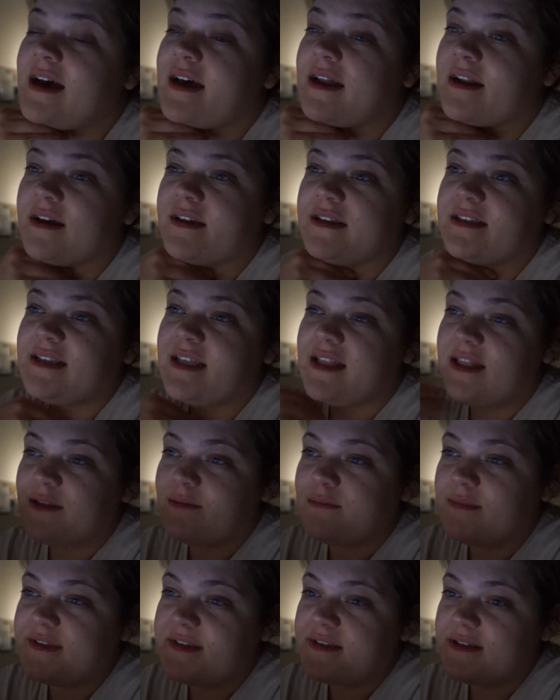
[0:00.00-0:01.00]
and I sent
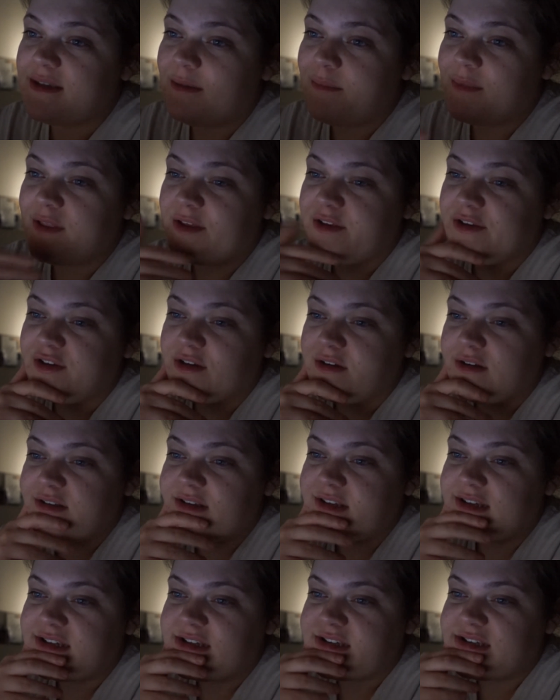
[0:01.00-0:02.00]
them to some of the
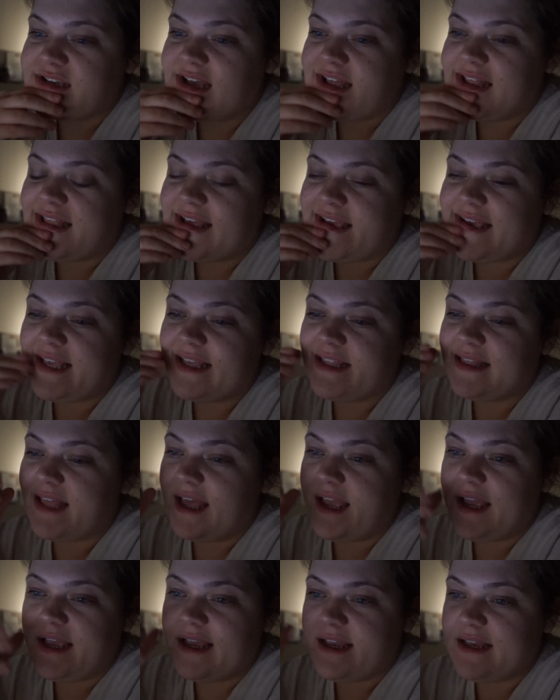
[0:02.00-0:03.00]
tutors, and
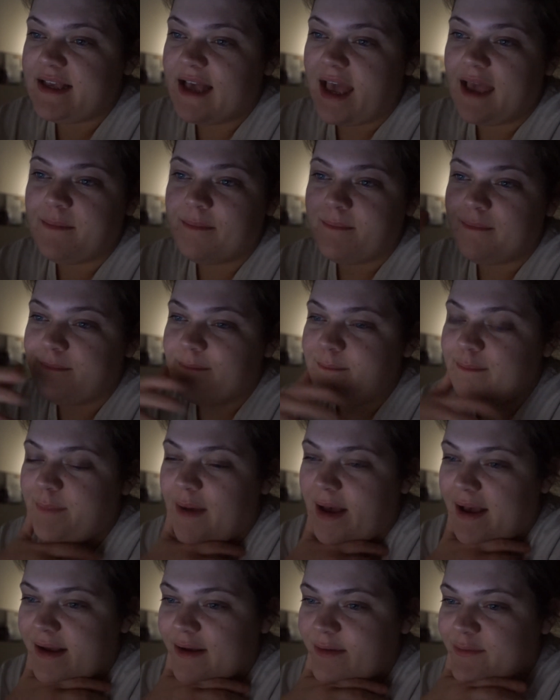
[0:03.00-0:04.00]
they came
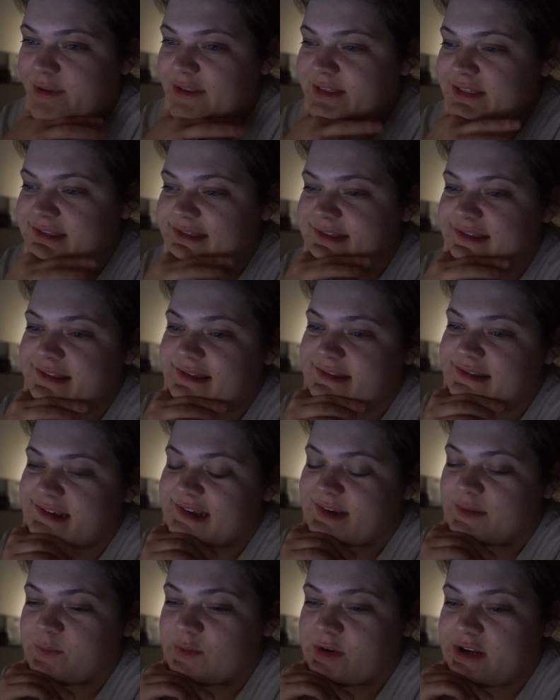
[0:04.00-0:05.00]
back with
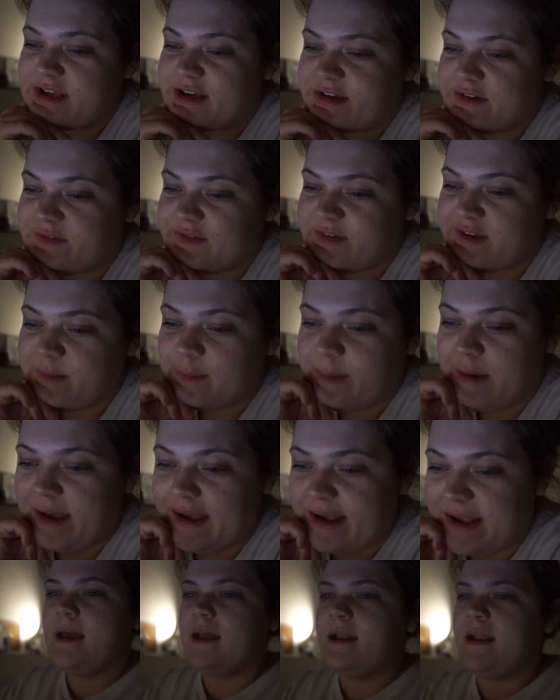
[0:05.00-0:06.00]
some really good
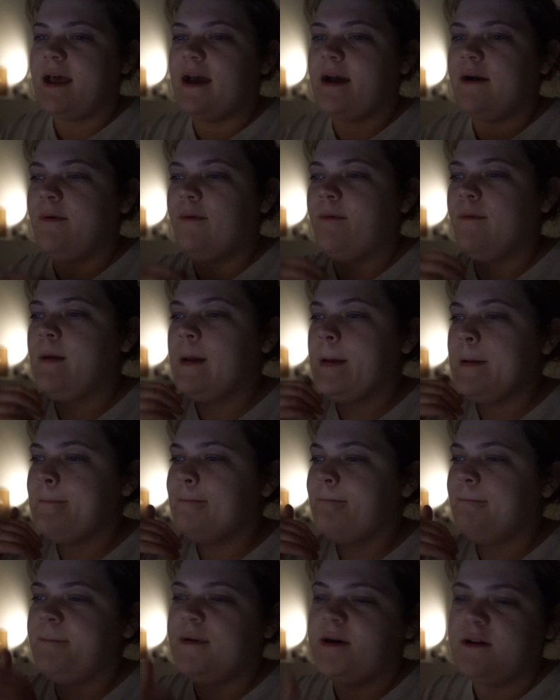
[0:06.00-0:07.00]
feedback. And now,
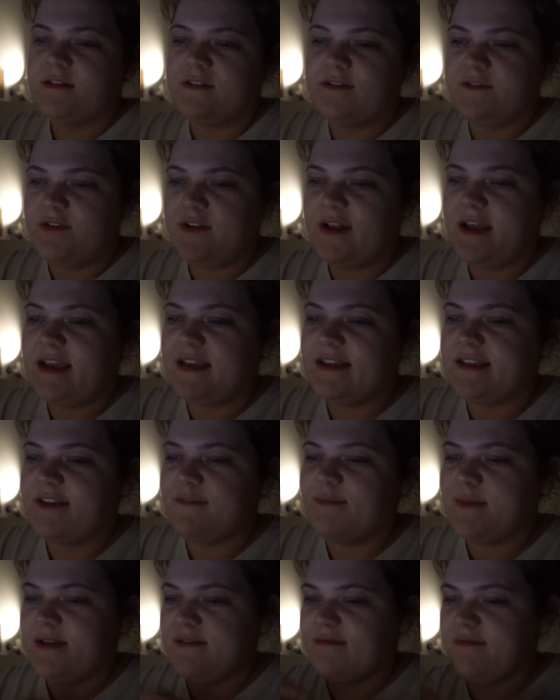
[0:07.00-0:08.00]
past few days,
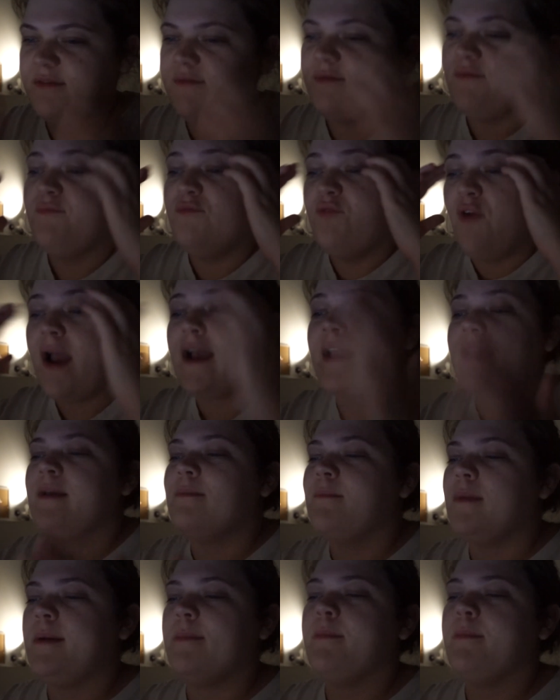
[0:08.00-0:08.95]
I've been racking my